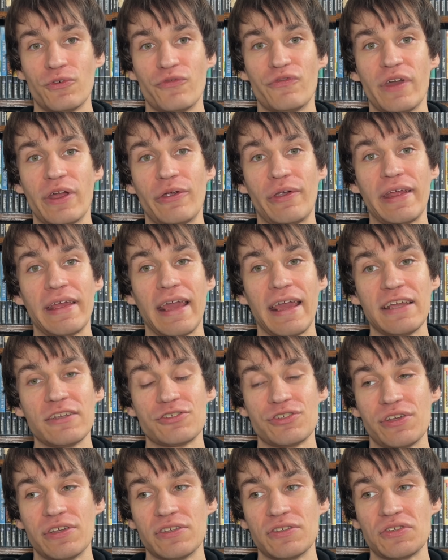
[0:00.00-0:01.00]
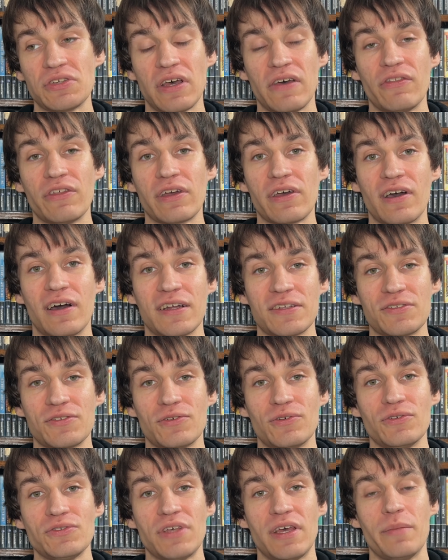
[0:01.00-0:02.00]
variations of the
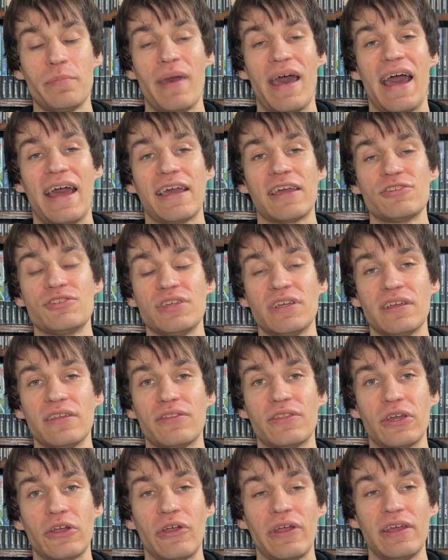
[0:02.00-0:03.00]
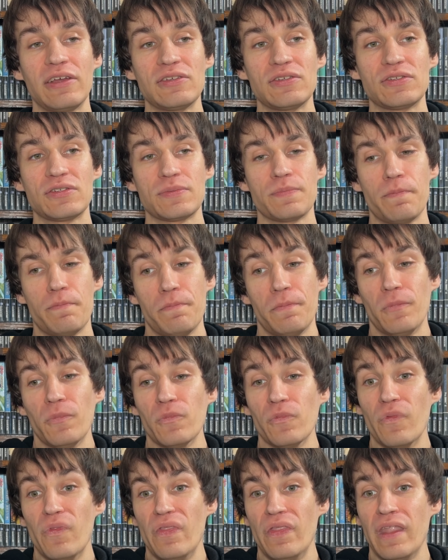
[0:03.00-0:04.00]
consoles and packaging, there is
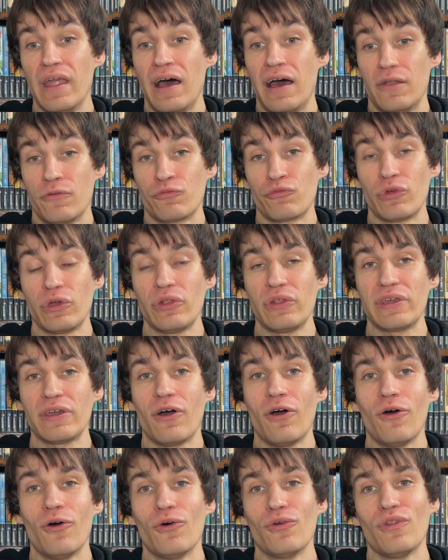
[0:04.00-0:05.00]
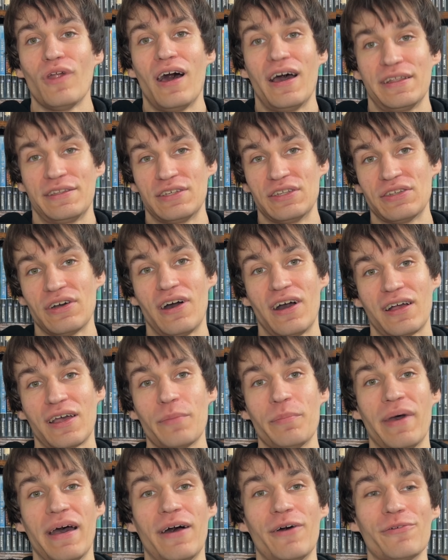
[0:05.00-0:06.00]
not really a whole lot to talk
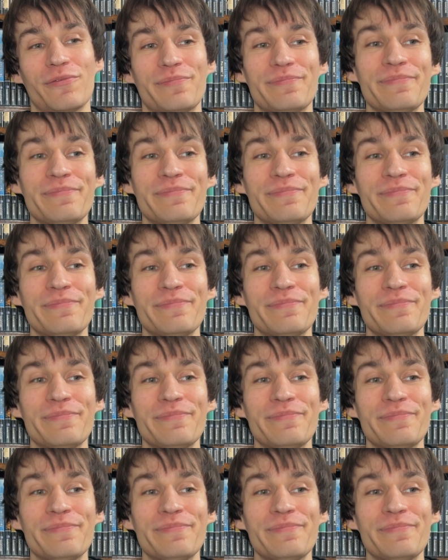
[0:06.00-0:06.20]
about.